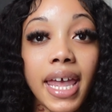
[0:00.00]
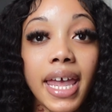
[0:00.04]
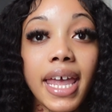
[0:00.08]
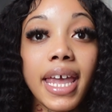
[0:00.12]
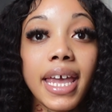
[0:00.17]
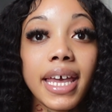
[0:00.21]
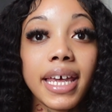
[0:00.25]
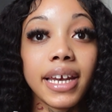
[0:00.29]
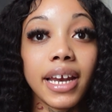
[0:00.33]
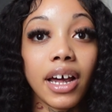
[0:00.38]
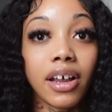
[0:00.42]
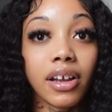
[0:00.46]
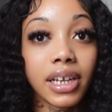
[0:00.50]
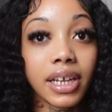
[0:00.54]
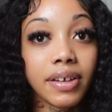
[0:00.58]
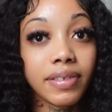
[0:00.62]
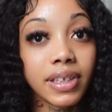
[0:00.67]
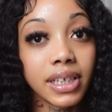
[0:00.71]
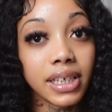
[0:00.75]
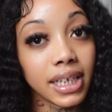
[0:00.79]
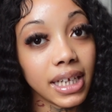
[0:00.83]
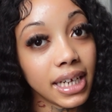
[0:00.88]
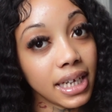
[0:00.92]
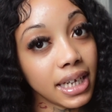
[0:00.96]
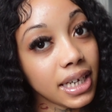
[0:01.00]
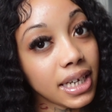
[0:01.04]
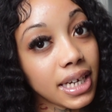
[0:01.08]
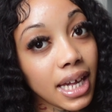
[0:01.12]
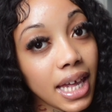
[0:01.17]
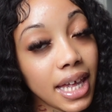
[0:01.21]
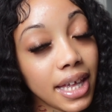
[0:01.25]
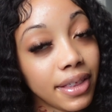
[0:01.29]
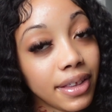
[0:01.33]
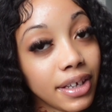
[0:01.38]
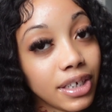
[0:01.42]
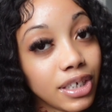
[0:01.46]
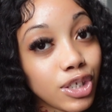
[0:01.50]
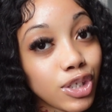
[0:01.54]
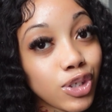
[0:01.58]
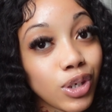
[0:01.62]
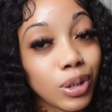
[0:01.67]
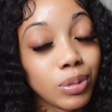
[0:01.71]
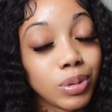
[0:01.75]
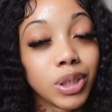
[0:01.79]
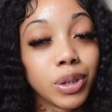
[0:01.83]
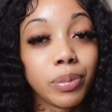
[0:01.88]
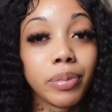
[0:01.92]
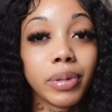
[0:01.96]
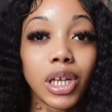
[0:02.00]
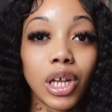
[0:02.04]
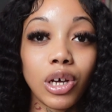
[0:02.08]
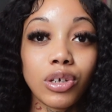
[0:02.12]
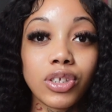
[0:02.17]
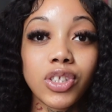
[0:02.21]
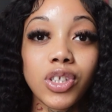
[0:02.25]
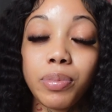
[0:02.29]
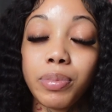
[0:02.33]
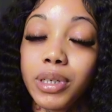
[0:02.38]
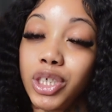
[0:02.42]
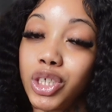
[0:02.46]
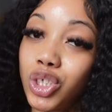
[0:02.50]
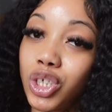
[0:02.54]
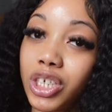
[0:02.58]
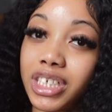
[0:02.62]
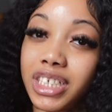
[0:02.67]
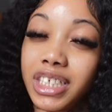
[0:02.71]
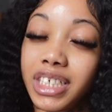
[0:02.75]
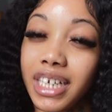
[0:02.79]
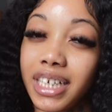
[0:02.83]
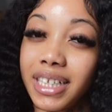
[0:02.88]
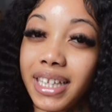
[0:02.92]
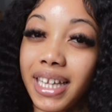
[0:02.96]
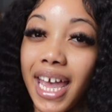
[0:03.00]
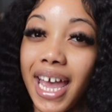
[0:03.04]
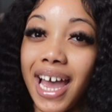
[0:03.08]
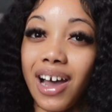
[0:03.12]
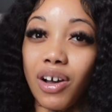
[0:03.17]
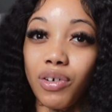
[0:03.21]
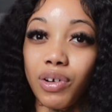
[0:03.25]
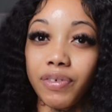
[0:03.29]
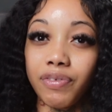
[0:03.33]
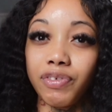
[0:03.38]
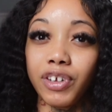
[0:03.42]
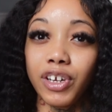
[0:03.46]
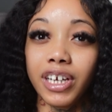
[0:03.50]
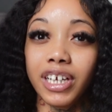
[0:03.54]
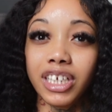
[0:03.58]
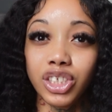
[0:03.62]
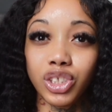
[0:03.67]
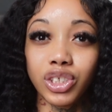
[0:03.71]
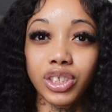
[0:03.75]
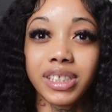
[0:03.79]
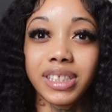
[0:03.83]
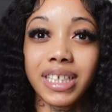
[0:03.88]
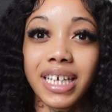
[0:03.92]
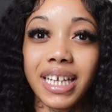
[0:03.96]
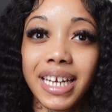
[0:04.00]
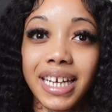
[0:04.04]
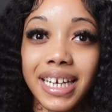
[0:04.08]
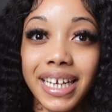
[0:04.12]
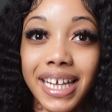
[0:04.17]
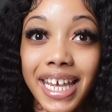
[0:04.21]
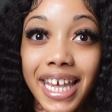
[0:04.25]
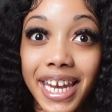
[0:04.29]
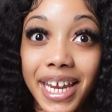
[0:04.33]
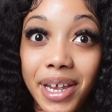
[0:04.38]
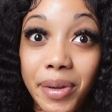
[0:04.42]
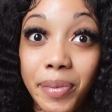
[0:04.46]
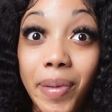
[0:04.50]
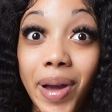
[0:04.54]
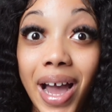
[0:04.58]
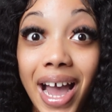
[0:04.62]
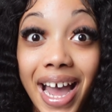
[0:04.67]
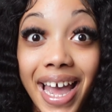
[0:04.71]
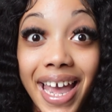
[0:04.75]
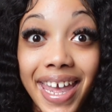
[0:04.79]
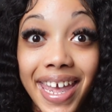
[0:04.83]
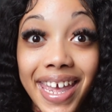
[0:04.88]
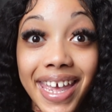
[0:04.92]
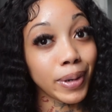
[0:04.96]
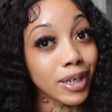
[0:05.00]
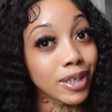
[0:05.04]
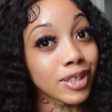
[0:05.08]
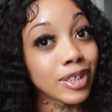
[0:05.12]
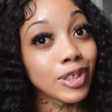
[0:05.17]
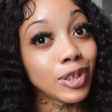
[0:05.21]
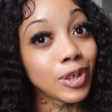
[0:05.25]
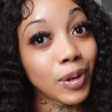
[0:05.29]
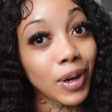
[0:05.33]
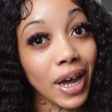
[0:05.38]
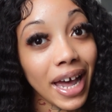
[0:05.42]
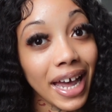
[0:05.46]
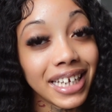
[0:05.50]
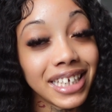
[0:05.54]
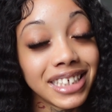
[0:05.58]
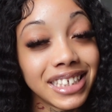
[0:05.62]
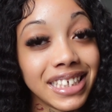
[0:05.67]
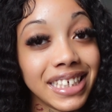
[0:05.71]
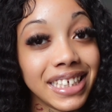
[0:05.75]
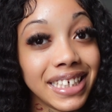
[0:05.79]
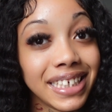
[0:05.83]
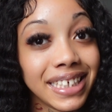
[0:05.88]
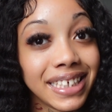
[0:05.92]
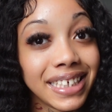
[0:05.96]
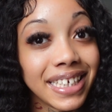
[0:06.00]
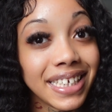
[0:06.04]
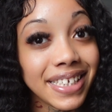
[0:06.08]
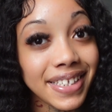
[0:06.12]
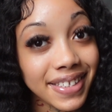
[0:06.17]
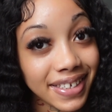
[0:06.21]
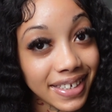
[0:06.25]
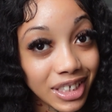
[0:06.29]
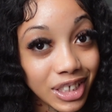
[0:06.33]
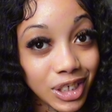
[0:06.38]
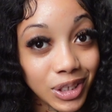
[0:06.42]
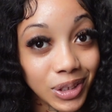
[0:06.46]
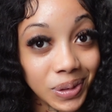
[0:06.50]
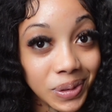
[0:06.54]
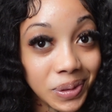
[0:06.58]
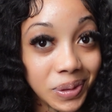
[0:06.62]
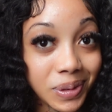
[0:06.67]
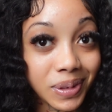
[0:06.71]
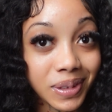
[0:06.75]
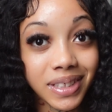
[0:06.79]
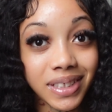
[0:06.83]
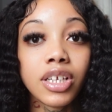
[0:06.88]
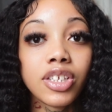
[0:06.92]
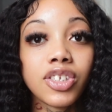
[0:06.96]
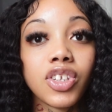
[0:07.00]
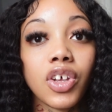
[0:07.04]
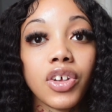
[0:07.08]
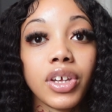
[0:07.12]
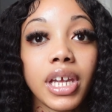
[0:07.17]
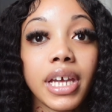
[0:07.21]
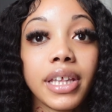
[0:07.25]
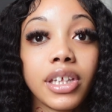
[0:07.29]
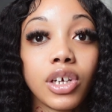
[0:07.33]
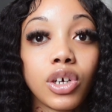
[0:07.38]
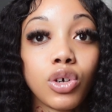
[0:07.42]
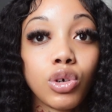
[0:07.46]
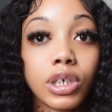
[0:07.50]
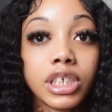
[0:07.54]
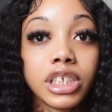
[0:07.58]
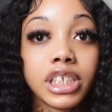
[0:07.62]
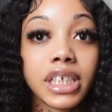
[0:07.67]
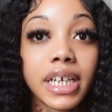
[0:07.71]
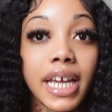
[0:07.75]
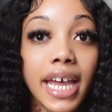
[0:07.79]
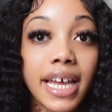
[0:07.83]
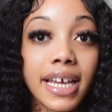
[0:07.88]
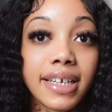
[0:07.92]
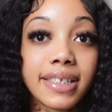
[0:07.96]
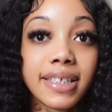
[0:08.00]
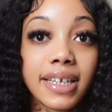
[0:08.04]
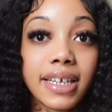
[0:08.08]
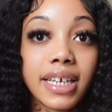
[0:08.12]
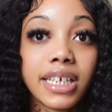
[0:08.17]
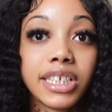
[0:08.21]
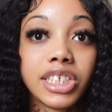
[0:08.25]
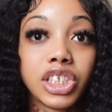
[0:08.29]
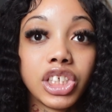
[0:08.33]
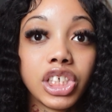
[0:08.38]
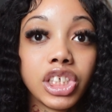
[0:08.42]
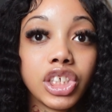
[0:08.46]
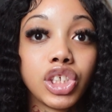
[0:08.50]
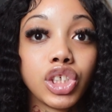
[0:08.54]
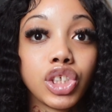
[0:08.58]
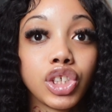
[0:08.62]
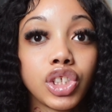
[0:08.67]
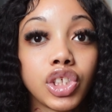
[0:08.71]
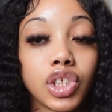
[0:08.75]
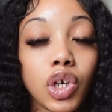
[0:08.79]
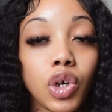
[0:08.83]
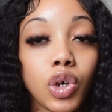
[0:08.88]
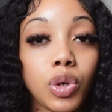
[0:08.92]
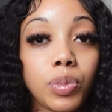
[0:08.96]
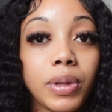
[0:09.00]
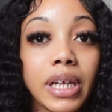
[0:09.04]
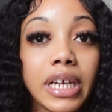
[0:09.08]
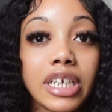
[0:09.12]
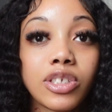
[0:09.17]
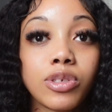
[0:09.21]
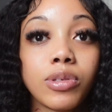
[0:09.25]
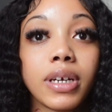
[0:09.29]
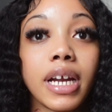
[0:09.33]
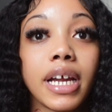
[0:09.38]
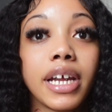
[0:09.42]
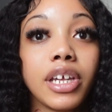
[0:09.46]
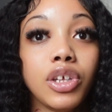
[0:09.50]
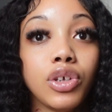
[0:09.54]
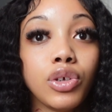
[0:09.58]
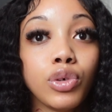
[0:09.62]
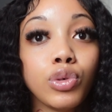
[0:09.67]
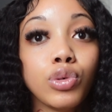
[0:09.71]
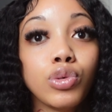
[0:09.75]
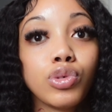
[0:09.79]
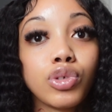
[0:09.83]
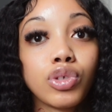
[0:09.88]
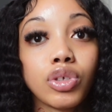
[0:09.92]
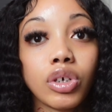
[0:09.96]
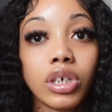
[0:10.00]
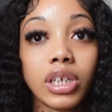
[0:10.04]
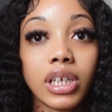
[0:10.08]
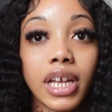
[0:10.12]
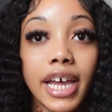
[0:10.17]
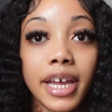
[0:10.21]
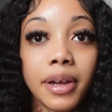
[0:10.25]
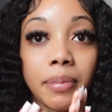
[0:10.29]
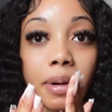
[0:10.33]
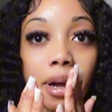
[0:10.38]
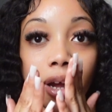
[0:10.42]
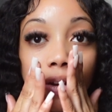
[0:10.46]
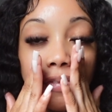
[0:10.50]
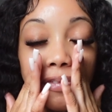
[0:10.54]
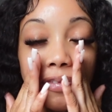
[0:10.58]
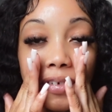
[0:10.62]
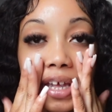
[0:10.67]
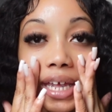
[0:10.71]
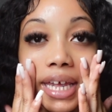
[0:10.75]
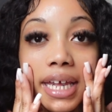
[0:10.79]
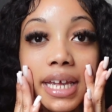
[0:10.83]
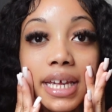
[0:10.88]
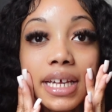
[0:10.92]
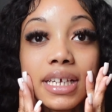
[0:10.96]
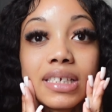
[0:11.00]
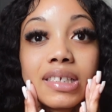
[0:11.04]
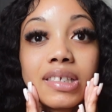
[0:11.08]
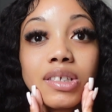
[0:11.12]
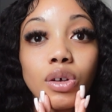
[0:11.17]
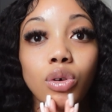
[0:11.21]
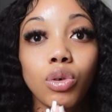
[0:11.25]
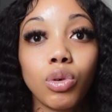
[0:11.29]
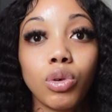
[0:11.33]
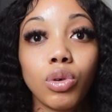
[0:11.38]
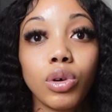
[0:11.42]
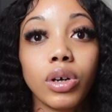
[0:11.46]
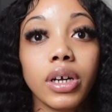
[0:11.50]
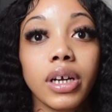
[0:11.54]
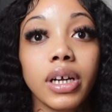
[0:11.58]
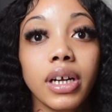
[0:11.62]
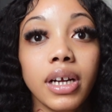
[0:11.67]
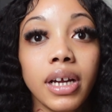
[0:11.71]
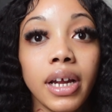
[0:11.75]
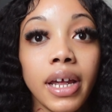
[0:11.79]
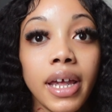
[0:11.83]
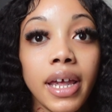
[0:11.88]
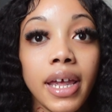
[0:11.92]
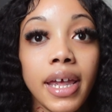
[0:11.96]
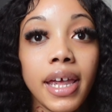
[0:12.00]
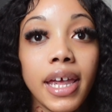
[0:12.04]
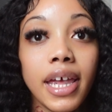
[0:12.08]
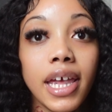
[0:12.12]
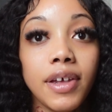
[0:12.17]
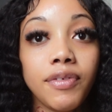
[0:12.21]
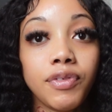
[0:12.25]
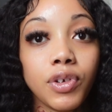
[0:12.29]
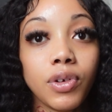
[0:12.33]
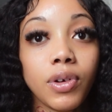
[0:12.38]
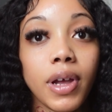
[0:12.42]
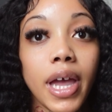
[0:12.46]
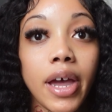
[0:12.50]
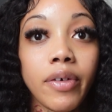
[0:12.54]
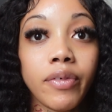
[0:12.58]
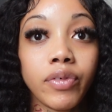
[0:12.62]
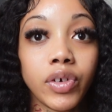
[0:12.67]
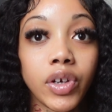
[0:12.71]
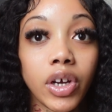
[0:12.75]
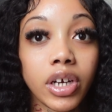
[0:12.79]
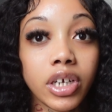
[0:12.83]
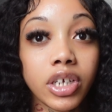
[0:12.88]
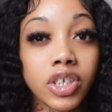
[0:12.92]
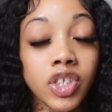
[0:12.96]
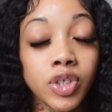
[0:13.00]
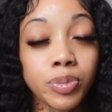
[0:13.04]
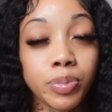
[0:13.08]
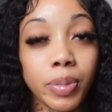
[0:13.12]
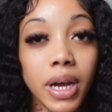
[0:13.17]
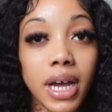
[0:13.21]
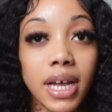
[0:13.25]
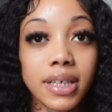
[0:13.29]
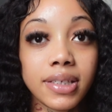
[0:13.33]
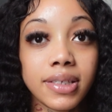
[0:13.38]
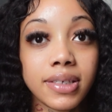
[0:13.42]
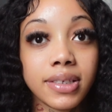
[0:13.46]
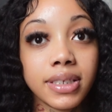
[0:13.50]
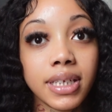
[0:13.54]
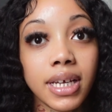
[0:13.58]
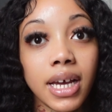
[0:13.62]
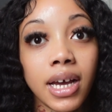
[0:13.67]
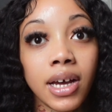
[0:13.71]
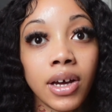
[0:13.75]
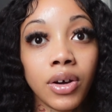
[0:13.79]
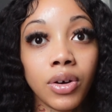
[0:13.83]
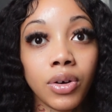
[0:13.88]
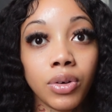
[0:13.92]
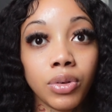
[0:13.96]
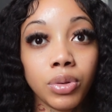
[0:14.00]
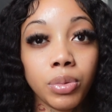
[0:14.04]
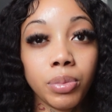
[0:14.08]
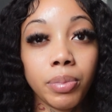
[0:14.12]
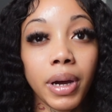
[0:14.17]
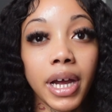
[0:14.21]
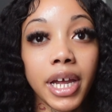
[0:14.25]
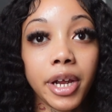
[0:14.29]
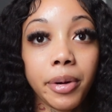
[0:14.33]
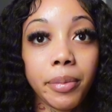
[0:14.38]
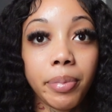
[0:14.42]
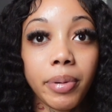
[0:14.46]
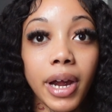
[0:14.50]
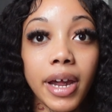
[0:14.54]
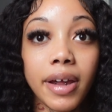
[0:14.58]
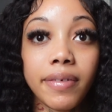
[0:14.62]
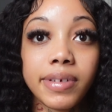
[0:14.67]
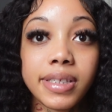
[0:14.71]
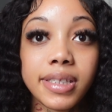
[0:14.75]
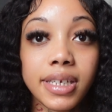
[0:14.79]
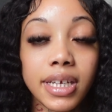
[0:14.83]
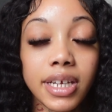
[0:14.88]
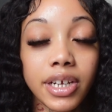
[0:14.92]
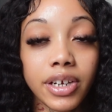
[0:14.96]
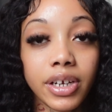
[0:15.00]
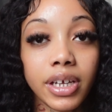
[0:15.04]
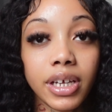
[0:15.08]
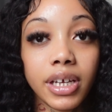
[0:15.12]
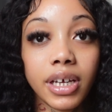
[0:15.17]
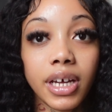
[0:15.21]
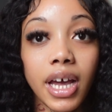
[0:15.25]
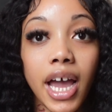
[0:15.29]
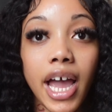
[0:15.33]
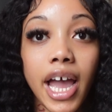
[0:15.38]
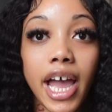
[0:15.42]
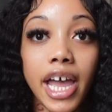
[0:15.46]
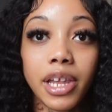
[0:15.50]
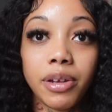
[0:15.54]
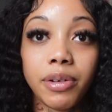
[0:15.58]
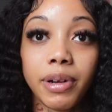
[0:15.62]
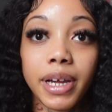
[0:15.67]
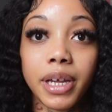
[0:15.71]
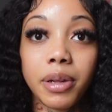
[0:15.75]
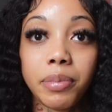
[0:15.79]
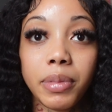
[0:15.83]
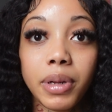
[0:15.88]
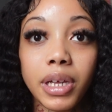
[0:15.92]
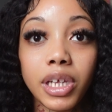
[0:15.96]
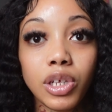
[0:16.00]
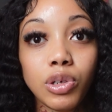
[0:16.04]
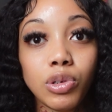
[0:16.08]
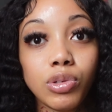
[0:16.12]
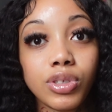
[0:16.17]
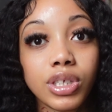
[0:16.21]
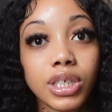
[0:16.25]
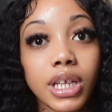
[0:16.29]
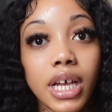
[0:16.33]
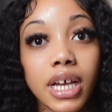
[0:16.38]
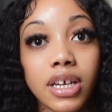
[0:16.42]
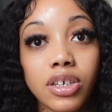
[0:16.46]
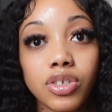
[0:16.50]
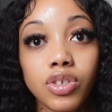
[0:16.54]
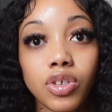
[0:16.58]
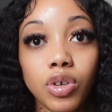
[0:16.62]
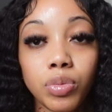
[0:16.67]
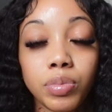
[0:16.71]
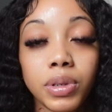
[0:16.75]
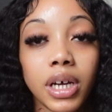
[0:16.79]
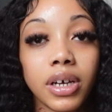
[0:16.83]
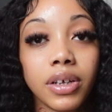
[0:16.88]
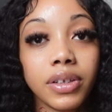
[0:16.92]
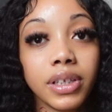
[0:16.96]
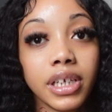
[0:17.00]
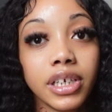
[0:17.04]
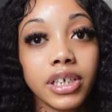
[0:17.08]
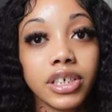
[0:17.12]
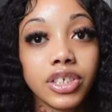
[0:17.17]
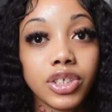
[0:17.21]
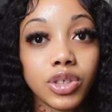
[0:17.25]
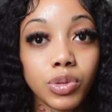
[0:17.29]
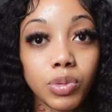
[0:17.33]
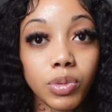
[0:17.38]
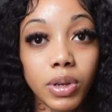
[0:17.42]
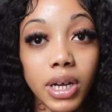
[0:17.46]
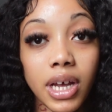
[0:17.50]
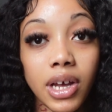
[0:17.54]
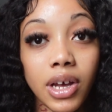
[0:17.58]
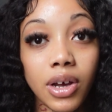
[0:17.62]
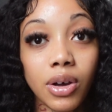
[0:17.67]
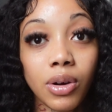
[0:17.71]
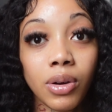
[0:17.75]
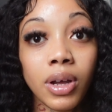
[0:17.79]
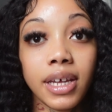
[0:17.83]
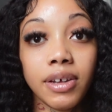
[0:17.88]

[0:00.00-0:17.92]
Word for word: And I'll leave the link in the description below, so be sure to check that out if you're interested in getting my personal hygiene essentials. So yeah, the Kojic Acid and Ginger Soap, that's what I use on like my face, or if you have dark spots down by your privacy area, I highly recommend using that soap down there as well.